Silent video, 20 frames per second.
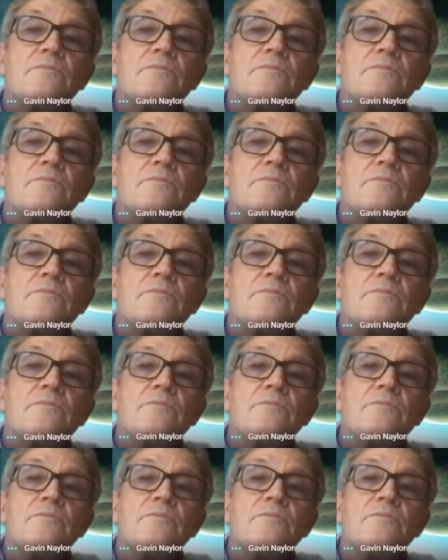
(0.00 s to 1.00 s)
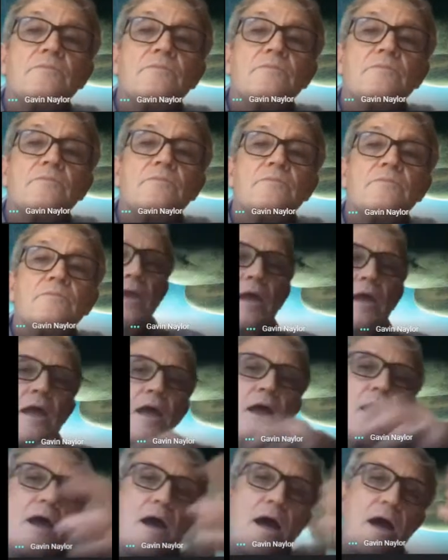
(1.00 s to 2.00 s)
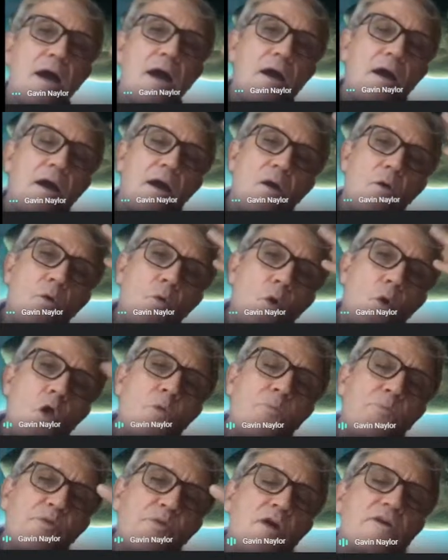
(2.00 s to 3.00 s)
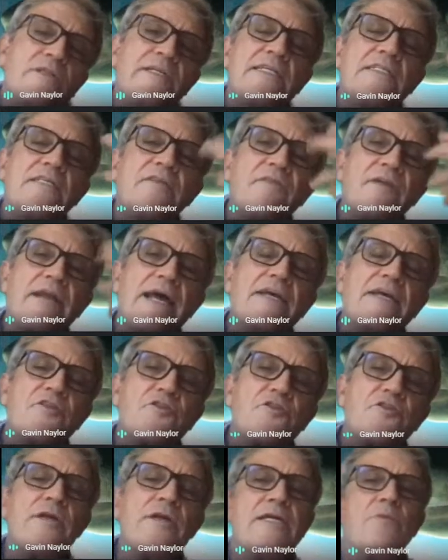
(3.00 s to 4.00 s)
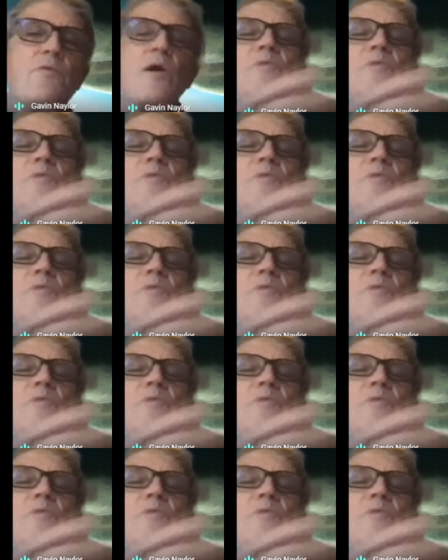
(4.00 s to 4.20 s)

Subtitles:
Let's look at all proteins of length 3.